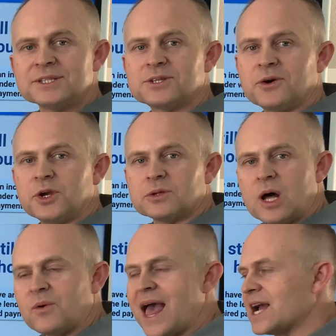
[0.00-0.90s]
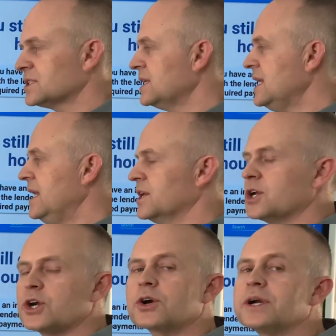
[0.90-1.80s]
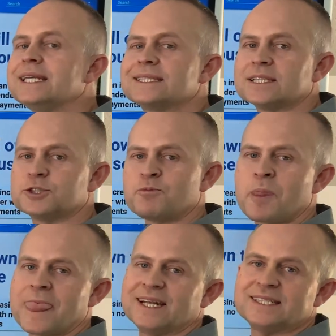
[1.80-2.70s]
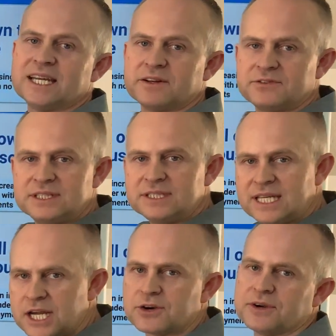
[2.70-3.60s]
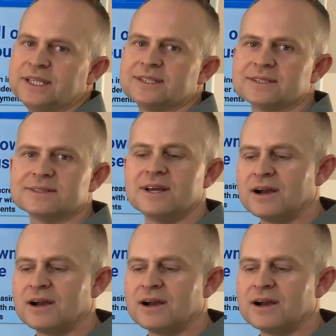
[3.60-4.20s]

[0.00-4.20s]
so your loan actually increases instead of decreases.